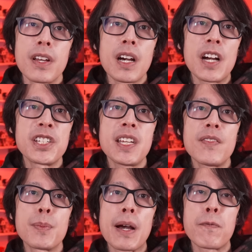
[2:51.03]
achieved
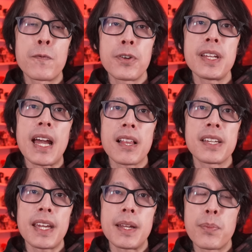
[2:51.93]
by 3
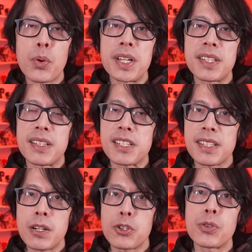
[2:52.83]
allocated points in the
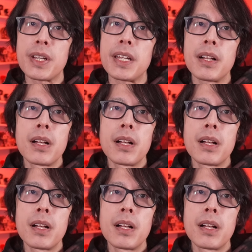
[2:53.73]
skill tree,